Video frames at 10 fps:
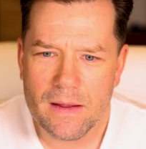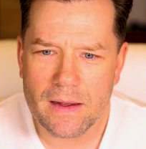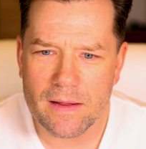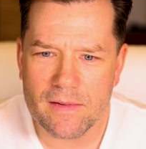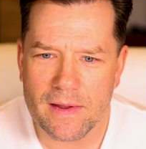
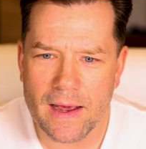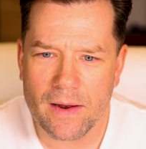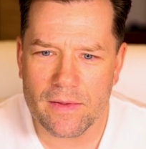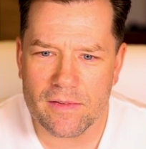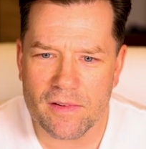in
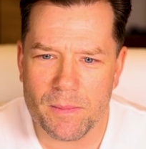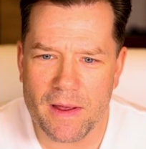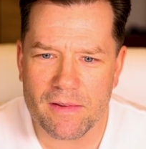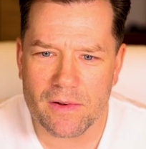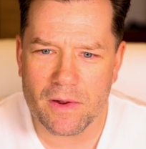Seattle, this is
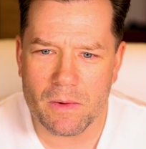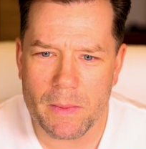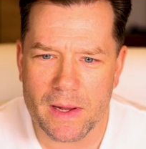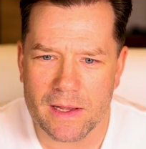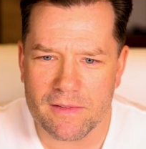basically what
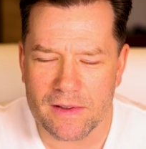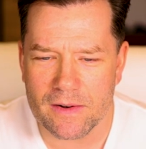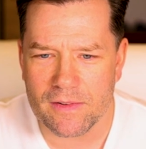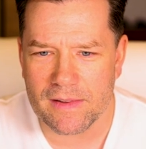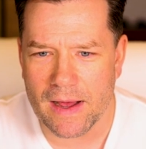we
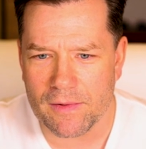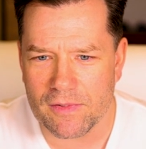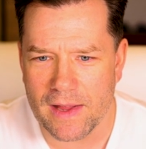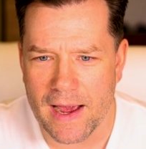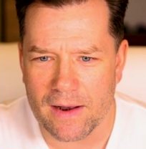consider South
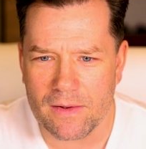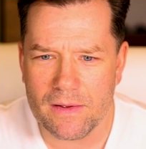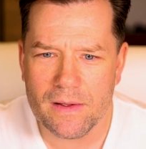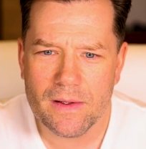Seattle.